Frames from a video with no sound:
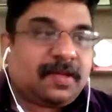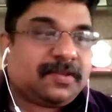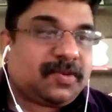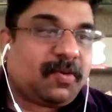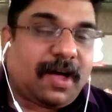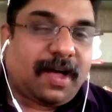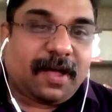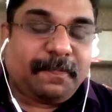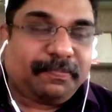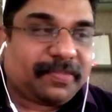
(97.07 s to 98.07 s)
So
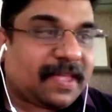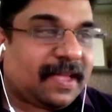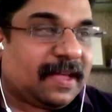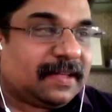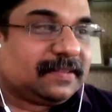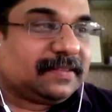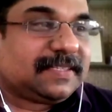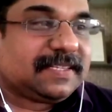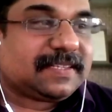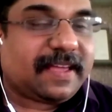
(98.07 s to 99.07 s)
this
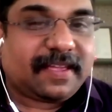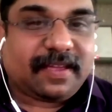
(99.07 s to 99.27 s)
is like